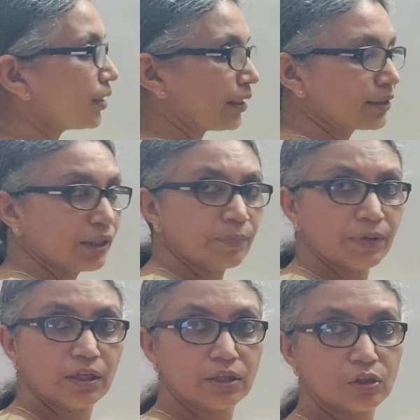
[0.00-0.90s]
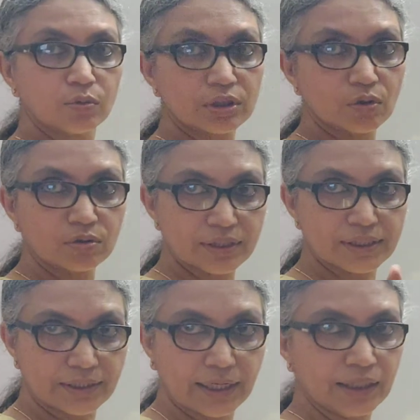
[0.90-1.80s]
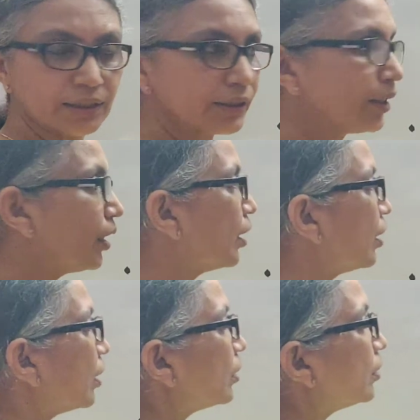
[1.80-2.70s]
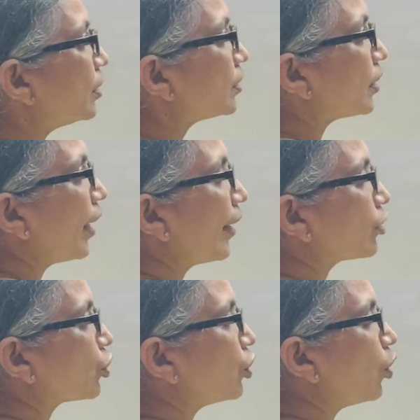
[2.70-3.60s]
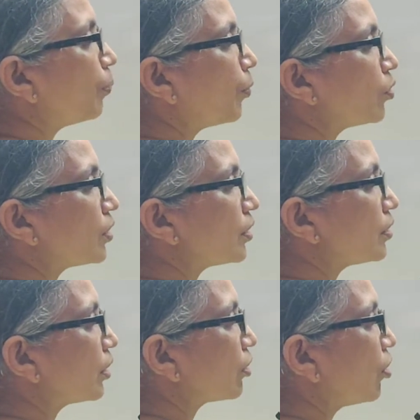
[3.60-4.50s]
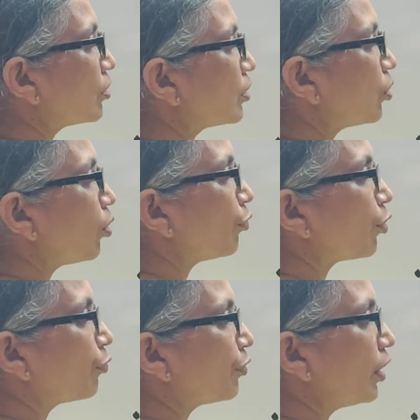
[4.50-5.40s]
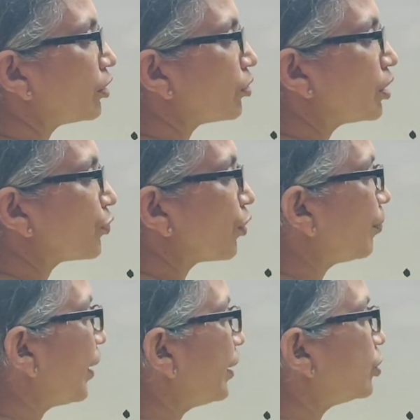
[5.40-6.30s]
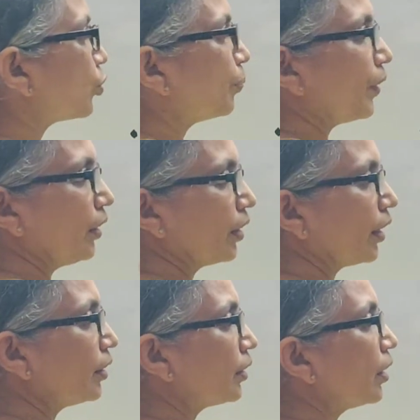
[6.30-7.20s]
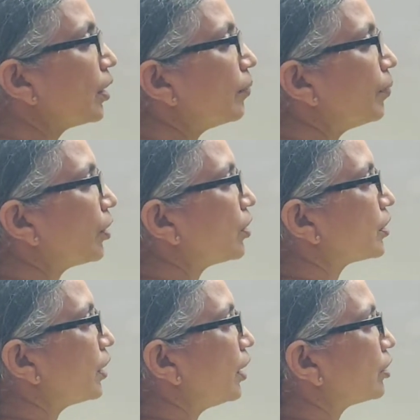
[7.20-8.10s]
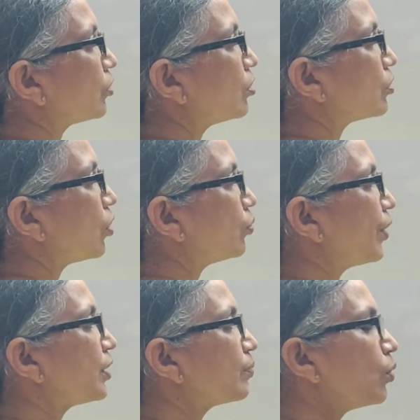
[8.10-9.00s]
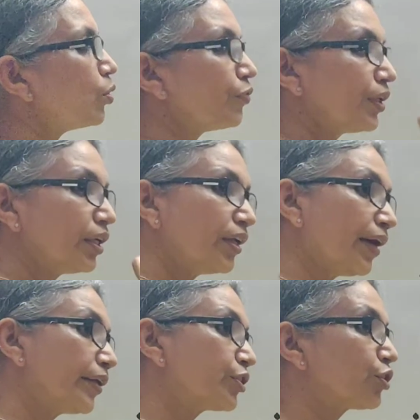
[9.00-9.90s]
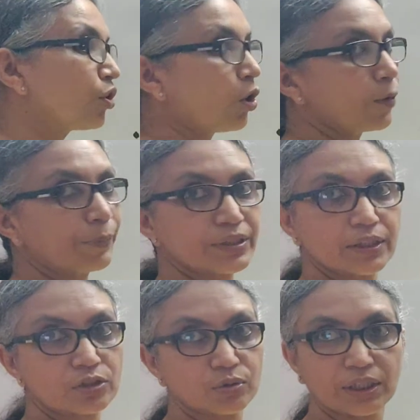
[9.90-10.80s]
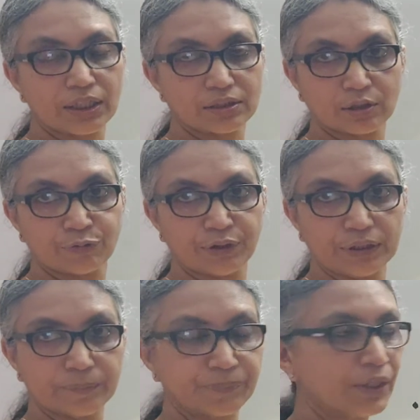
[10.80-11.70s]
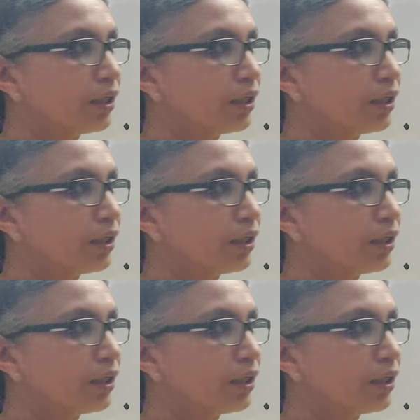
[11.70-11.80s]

is set up, you will notice that this actually opposes the crossing over of electrons from N to P, right? Because electrons always move in a direction opposite to the electric field.